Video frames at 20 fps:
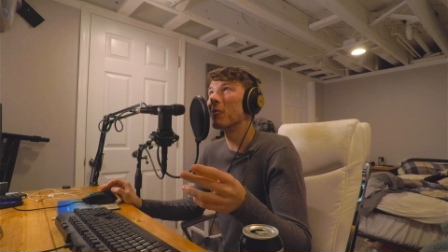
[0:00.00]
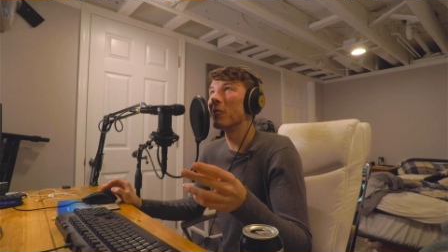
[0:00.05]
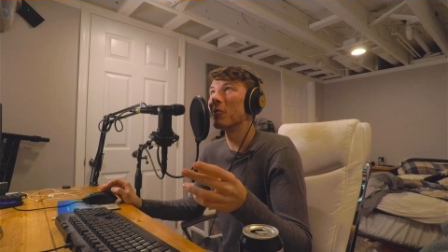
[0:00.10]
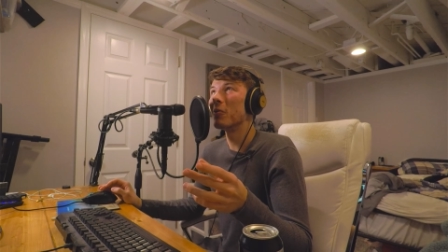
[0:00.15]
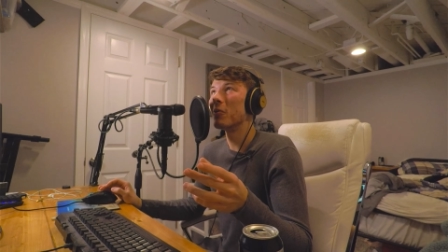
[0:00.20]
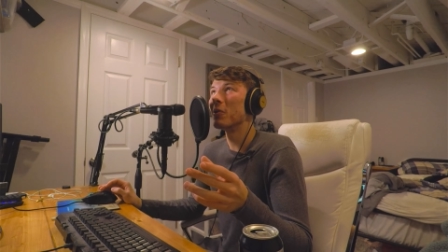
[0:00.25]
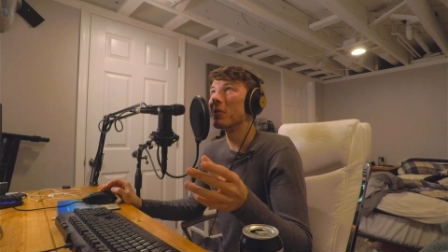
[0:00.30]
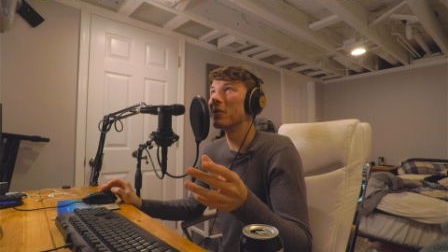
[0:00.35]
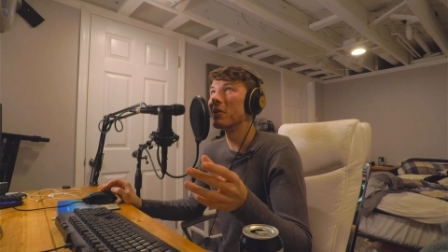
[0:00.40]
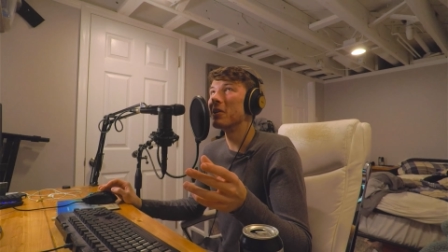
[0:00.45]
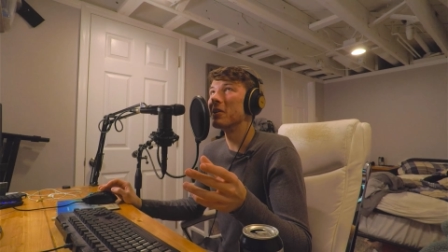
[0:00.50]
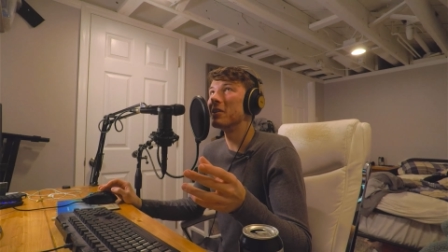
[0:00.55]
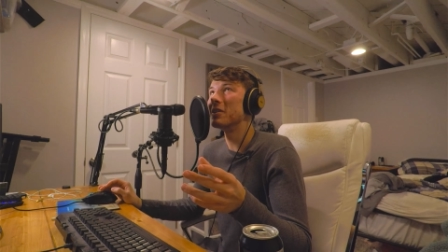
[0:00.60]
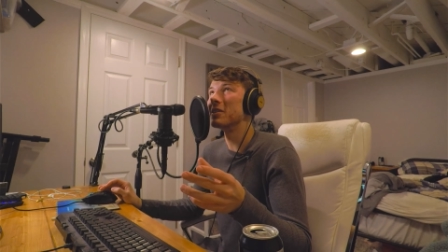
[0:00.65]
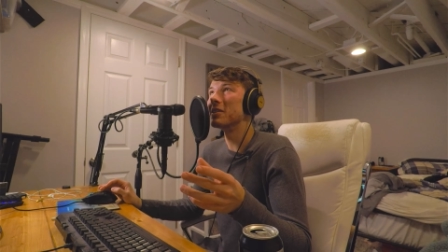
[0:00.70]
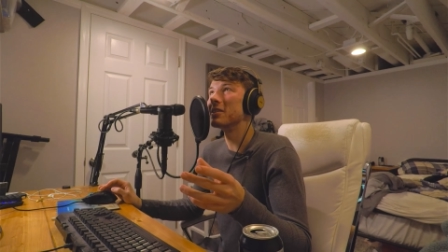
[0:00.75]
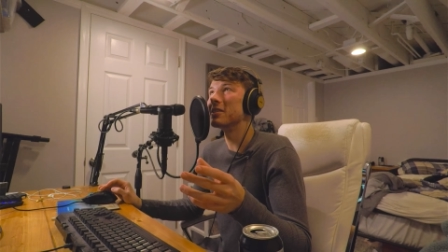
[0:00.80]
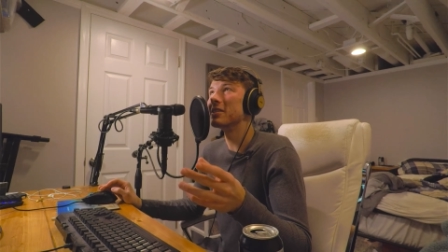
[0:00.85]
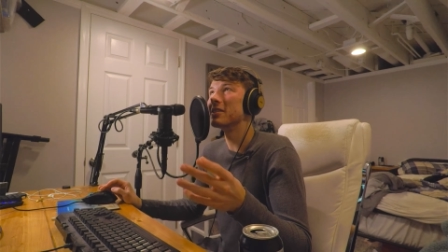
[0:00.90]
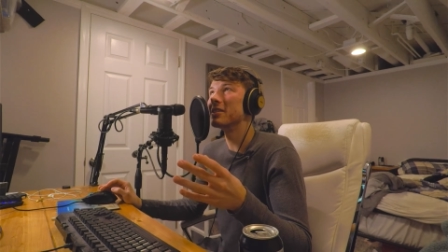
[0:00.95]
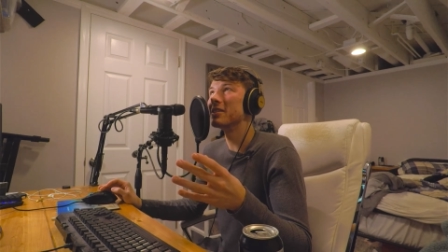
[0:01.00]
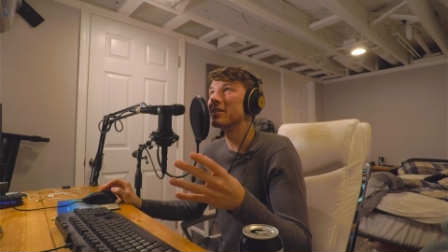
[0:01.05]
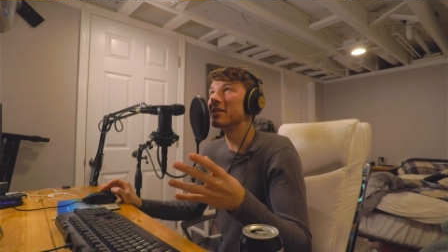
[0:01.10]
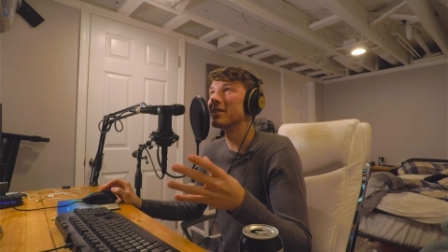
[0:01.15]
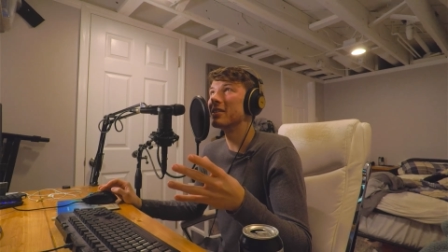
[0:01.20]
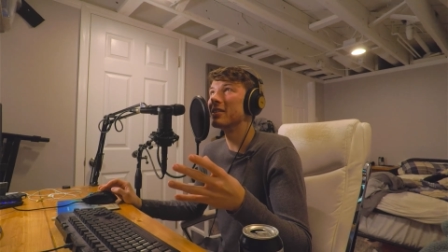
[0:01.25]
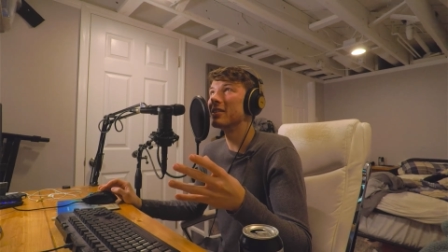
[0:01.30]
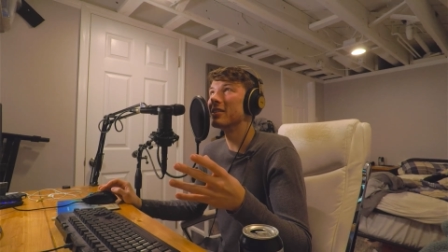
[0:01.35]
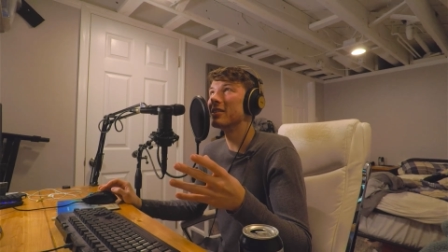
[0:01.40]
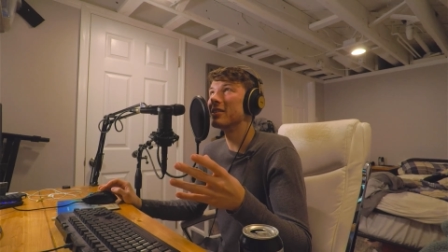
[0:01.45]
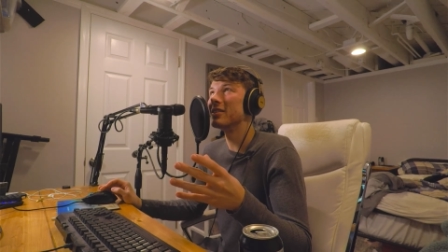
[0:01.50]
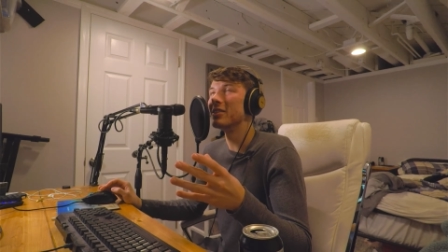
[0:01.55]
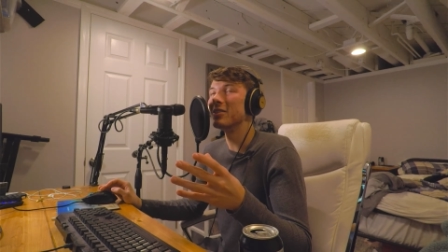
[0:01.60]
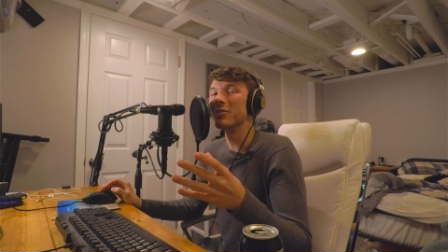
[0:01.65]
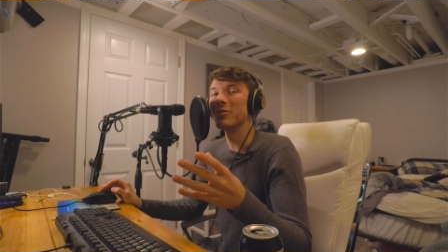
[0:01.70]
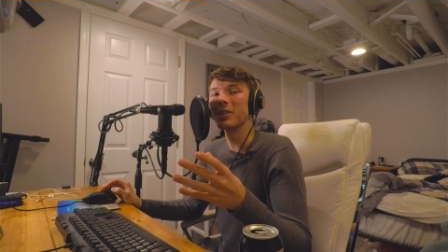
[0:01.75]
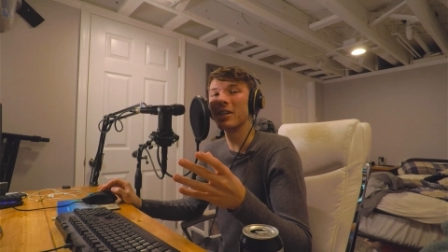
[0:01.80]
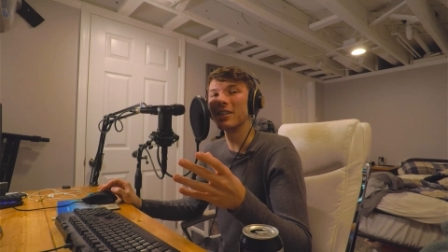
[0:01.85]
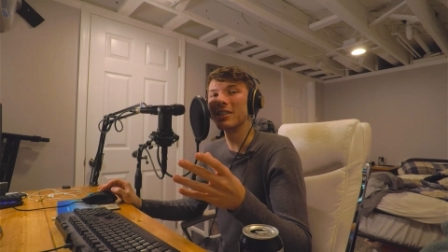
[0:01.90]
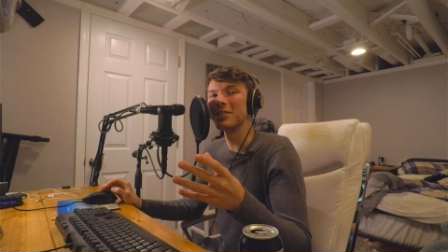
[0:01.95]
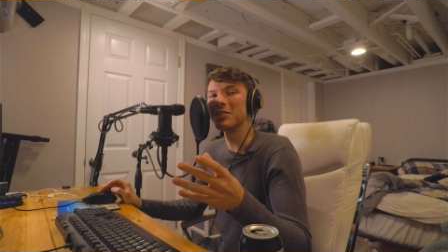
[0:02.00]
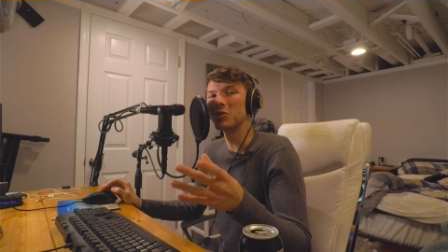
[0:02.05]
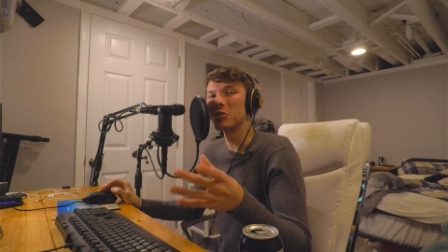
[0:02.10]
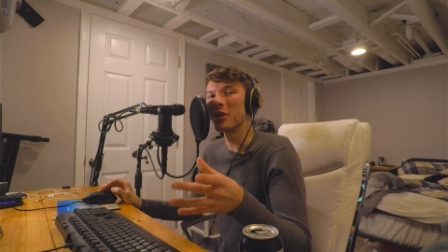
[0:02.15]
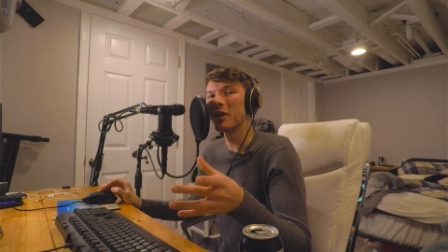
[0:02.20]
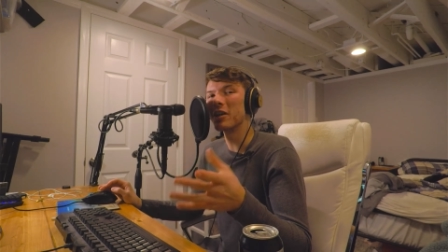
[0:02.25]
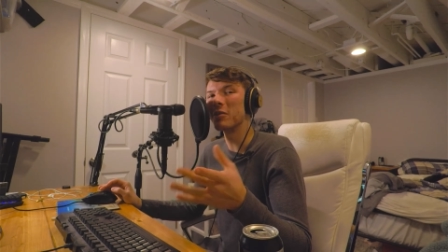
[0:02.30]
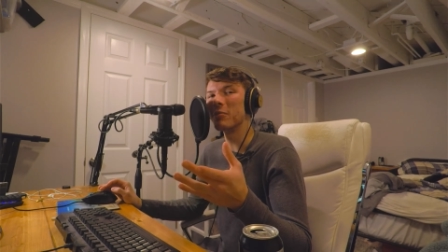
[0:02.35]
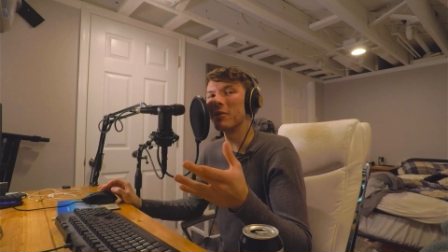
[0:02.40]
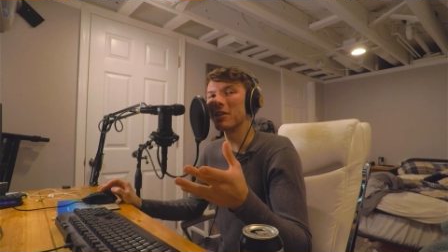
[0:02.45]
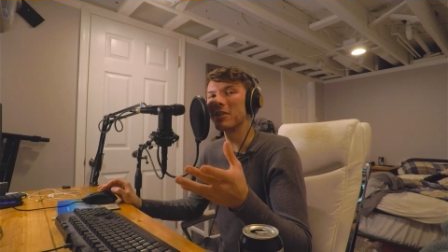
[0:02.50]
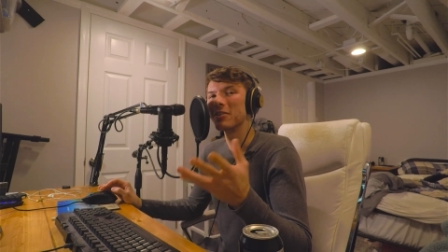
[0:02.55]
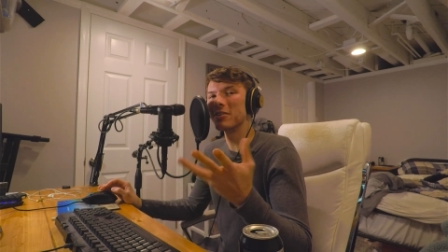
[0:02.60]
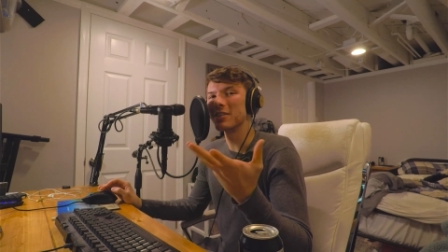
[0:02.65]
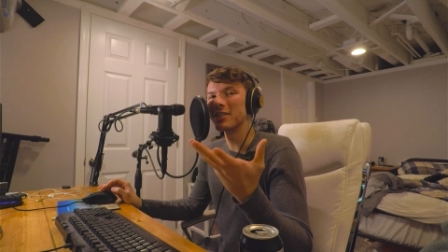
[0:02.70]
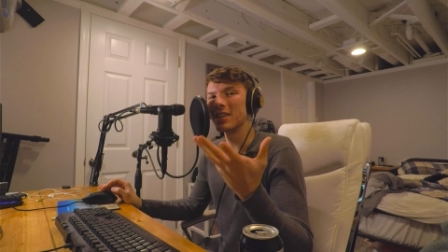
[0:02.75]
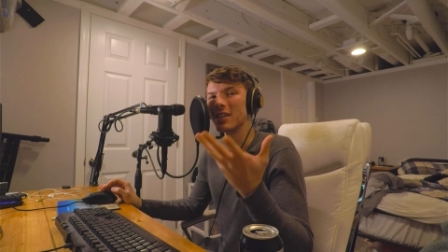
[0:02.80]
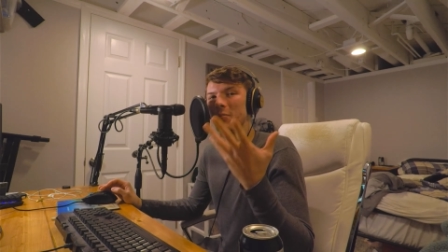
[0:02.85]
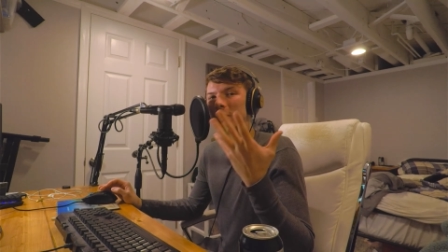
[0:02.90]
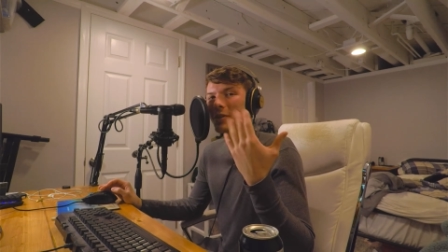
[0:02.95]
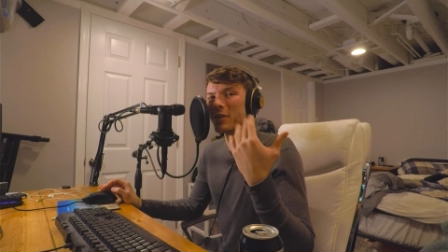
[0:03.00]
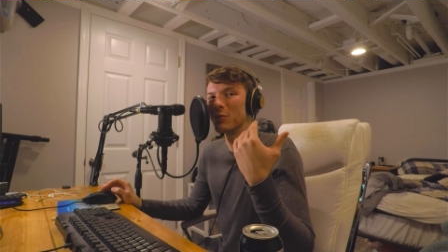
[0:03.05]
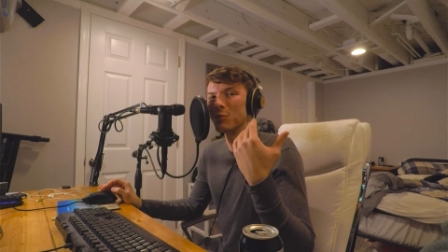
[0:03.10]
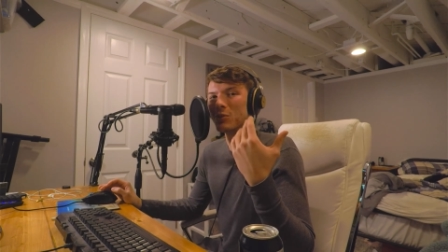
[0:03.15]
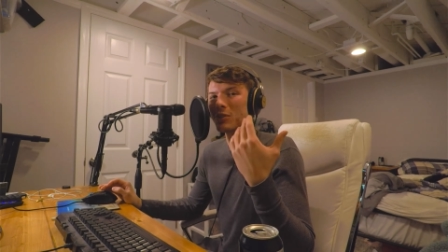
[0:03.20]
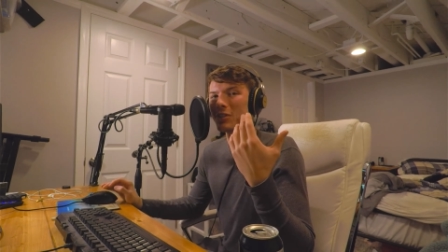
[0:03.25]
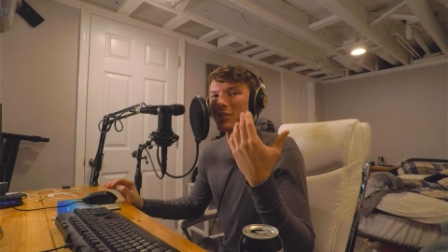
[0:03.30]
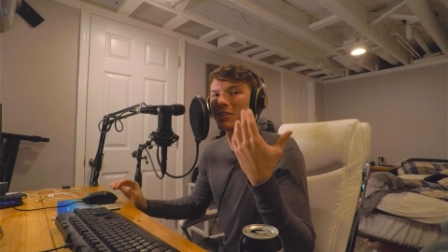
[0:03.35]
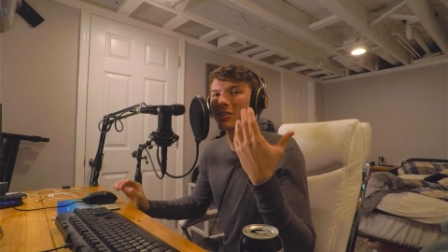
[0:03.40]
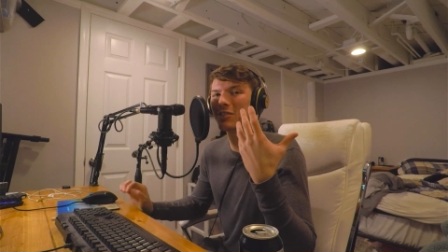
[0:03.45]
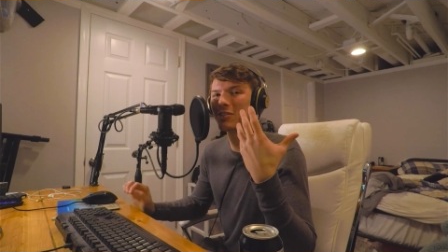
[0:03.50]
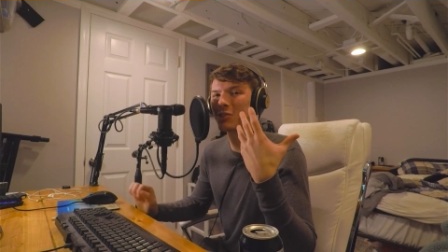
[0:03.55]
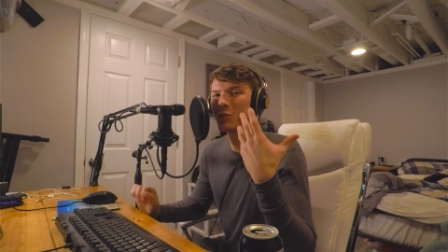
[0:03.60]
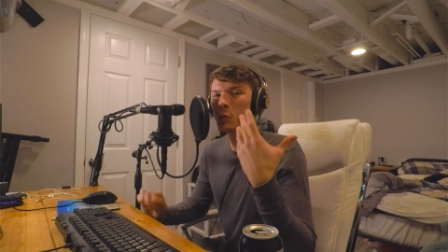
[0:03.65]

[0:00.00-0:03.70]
Or you can try to make your CPU just